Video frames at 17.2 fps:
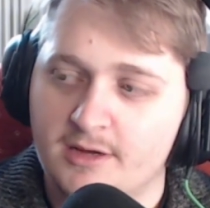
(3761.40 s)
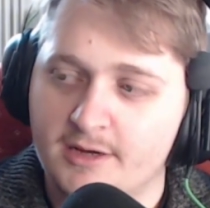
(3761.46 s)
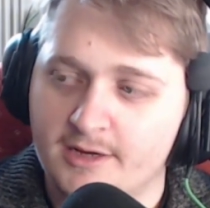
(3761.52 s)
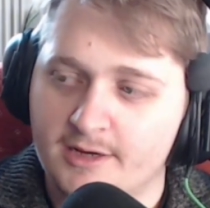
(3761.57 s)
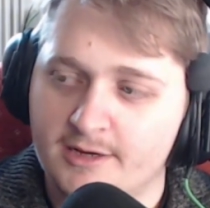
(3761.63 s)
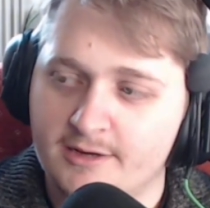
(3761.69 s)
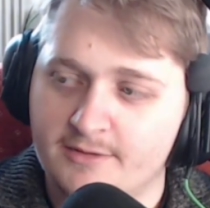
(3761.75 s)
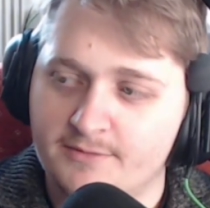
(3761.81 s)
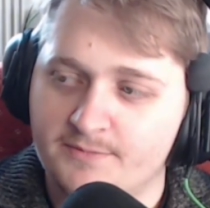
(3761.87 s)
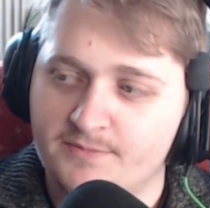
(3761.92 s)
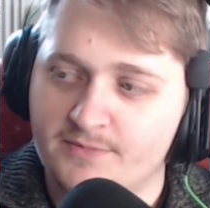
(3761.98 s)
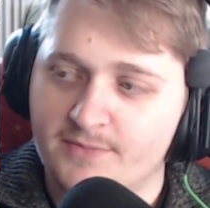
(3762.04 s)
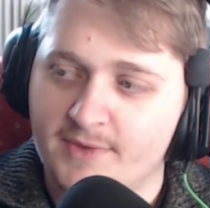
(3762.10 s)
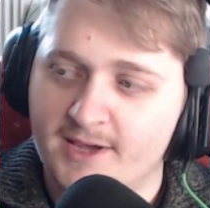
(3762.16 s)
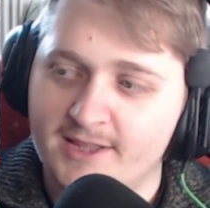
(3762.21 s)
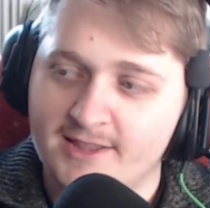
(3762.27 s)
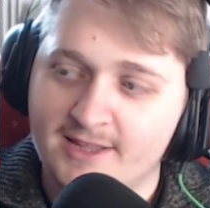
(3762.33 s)

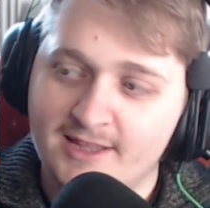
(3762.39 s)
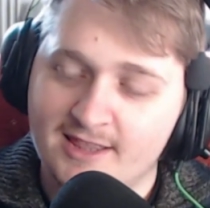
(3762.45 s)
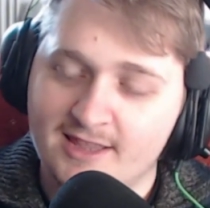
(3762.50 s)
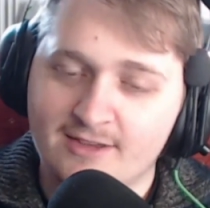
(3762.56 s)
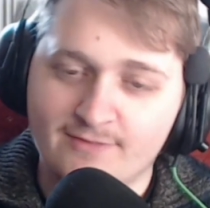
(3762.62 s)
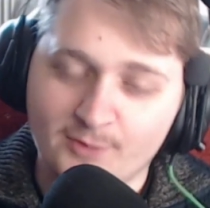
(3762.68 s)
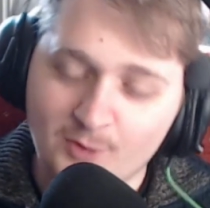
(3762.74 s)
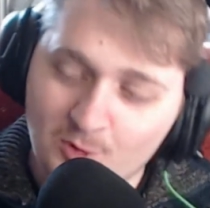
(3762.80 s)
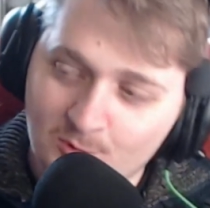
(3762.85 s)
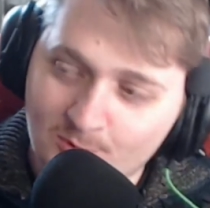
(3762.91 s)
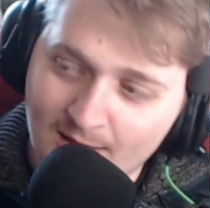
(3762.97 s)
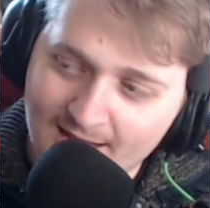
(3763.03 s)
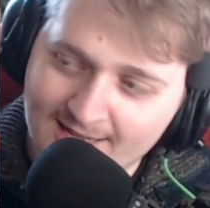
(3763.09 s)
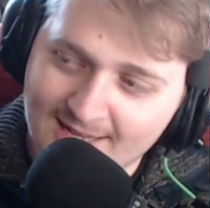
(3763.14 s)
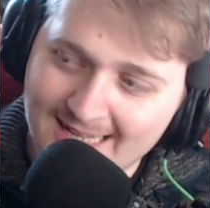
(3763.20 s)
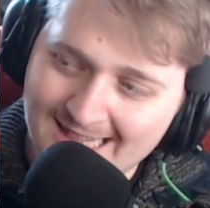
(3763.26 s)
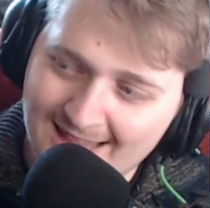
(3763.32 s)
And then they fall
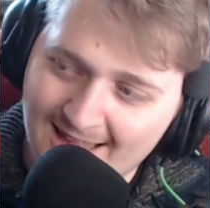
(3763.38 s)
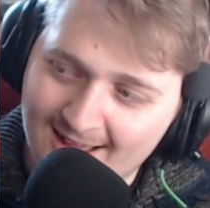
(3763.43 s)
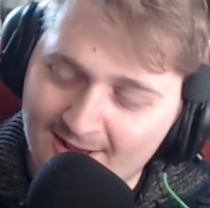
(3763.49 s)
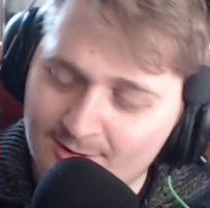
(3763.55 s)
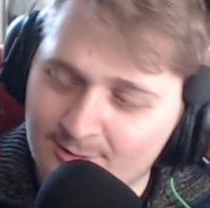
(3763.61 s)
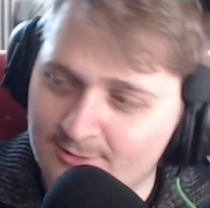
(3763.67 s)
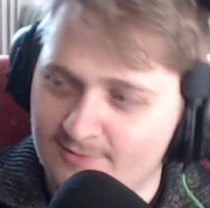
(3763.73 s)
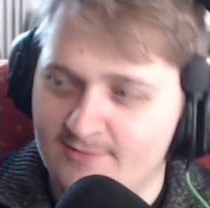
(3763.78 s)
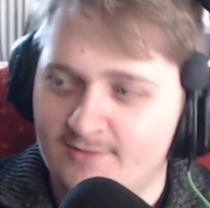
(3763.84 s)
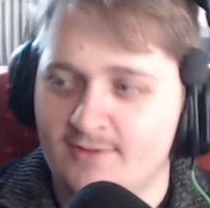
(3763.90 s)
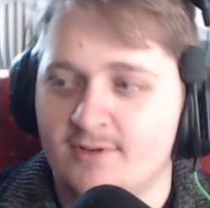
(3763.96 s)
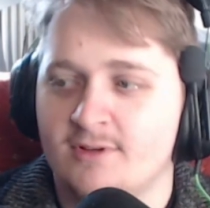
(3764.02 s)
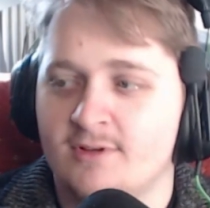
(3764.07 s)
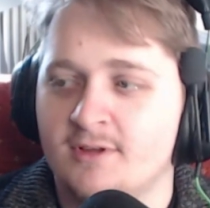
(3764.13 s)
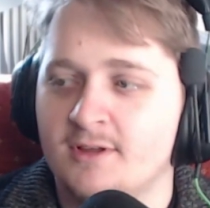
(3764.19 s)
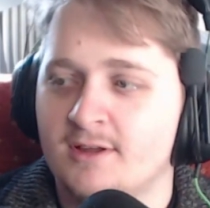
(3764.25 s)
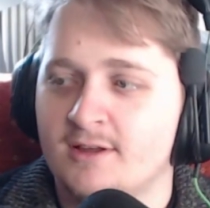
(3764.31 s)
back in love,
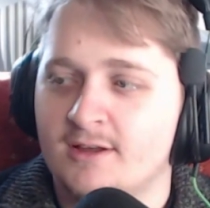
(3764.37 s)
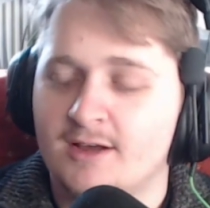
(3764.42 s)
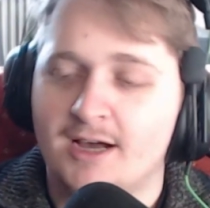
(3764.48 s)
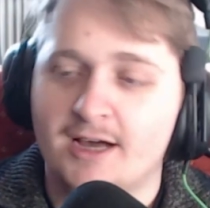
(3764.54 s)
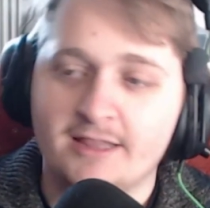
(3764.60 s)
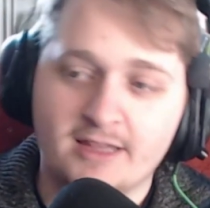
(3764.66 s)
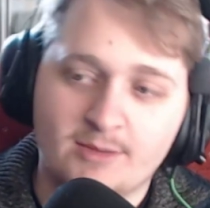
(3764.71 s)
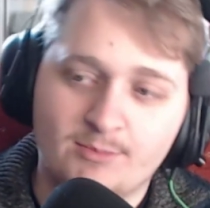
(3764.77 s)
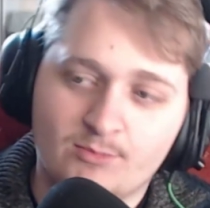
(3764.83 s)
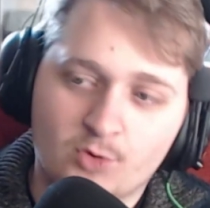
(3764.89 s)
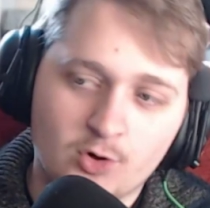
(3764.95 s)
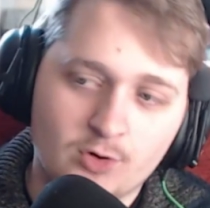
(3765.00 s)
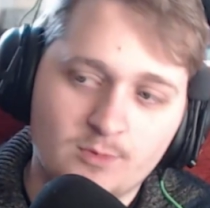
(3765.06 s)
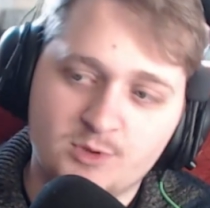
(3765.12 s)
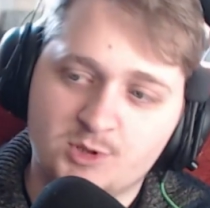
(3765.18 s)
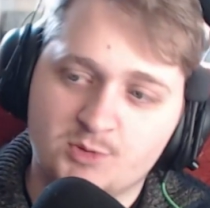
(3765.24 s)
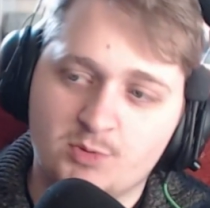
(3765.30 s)
and then
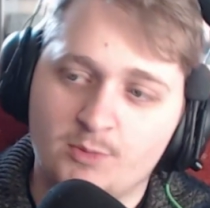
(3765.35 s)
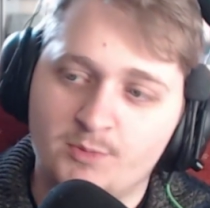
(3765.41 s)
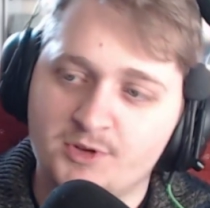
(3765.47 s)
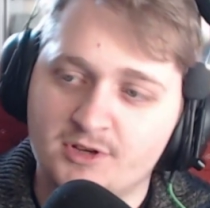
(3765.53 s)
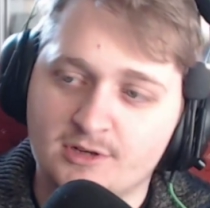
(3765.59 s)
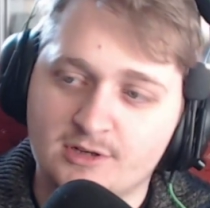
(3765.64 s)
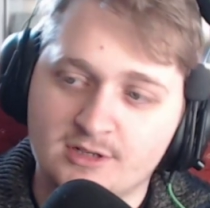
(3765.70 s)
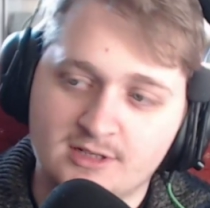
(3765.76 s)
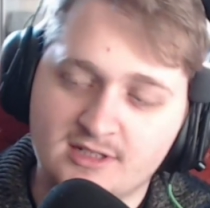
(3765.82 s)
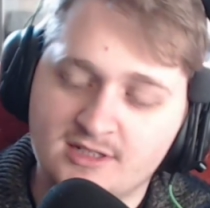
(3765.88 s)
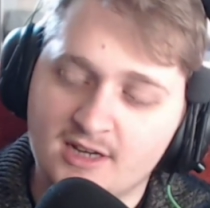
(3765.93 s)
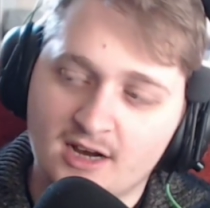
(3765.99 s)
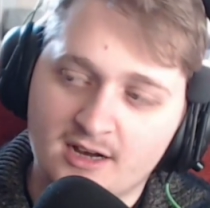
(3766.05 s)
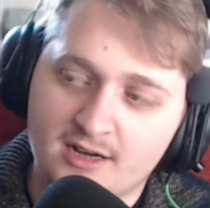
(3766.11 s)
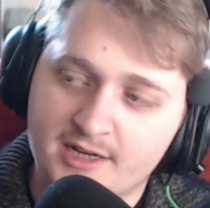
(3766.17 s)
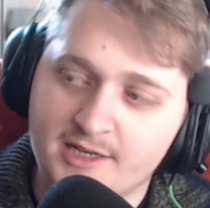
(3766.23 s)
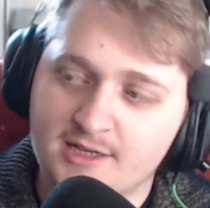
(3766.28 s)
Ruby's probably gonna
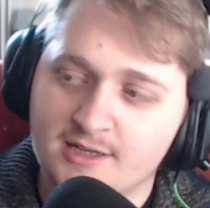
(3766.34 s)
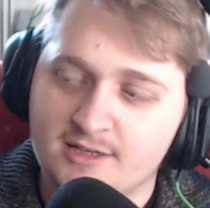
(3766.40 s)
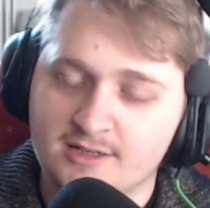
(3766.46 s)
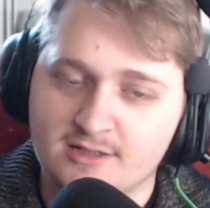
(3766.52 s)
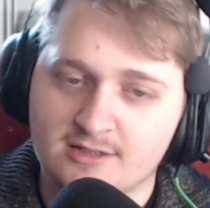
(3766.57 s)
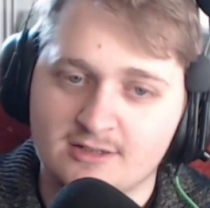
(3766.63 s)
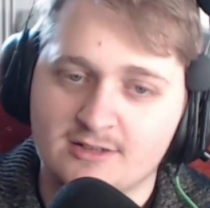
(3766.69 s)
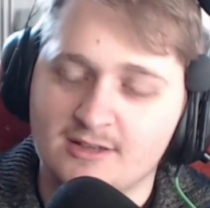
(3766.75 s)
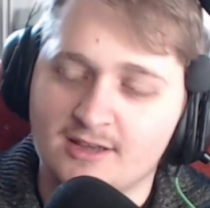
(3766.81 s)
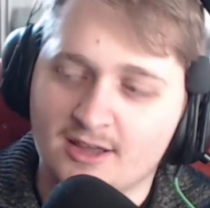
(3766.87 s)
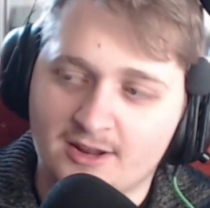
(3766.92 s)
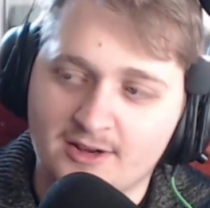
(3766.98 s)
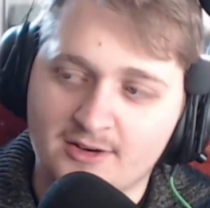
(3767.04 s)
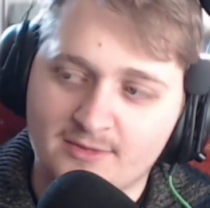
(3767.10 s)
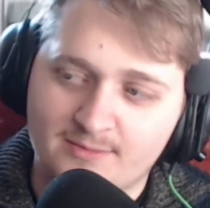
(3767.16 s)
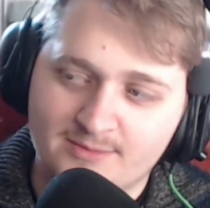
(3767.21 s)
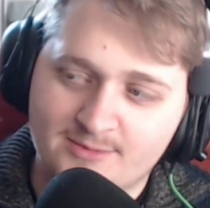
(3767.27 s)
die because
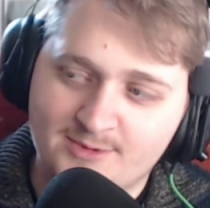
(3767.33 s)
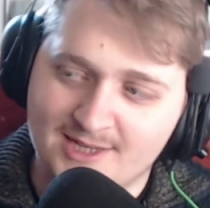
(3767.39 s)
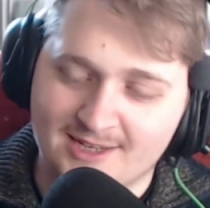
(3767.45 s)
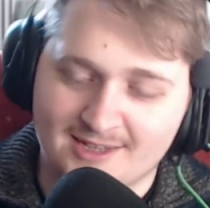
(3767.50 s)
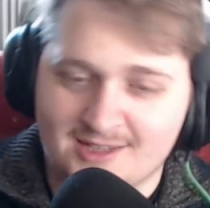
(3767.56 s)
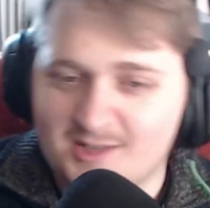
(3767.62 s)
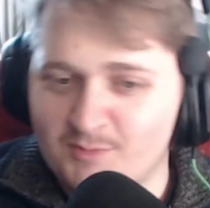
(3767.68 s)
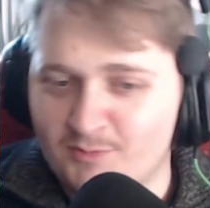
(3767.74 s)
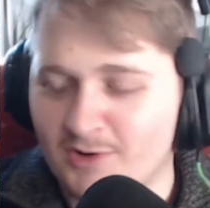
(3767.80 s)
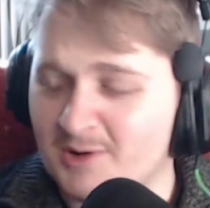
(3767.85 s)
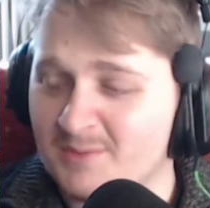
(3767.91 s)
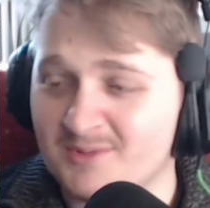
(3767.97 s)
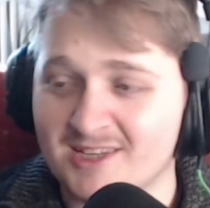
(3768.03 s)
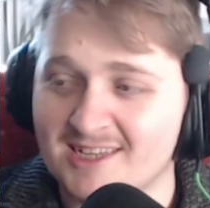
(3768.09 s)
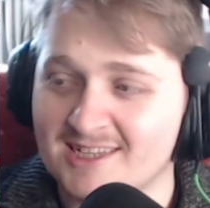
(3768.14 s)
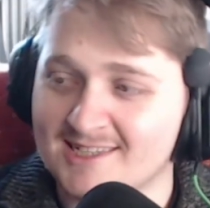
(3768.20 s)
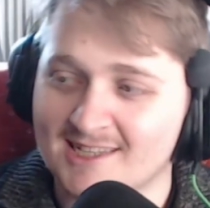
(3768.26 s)
she
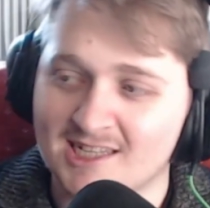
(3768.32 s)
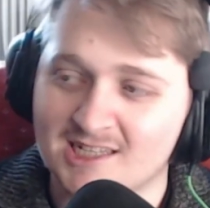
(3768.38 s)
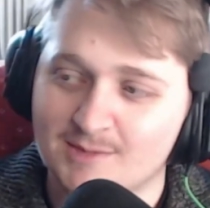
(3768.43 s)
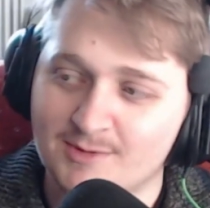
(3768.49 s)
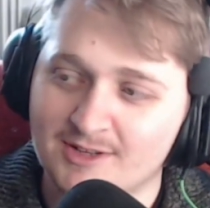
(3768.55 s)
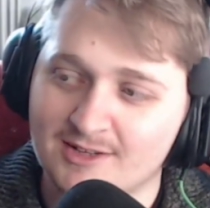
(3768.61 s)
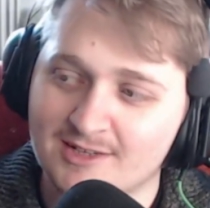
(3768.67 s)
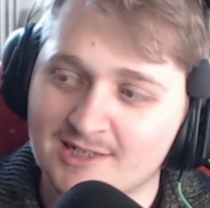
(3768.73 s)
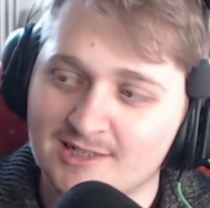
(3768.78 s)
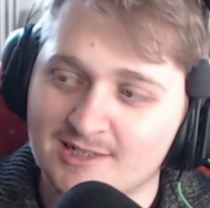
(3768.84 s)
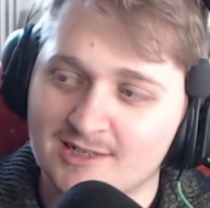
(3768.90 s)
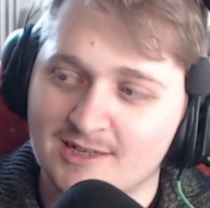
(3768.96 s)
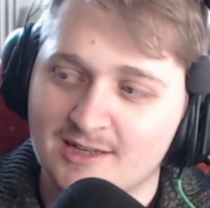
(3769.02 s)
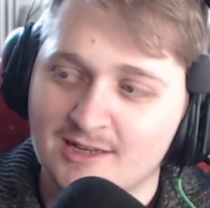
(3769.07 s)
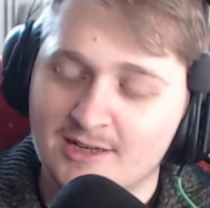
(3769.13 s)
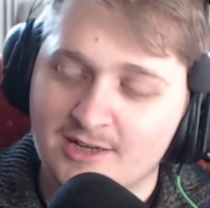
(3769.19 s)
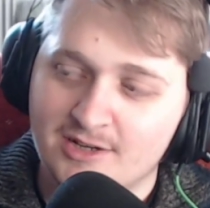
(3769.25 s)
probably is. Let's be honest.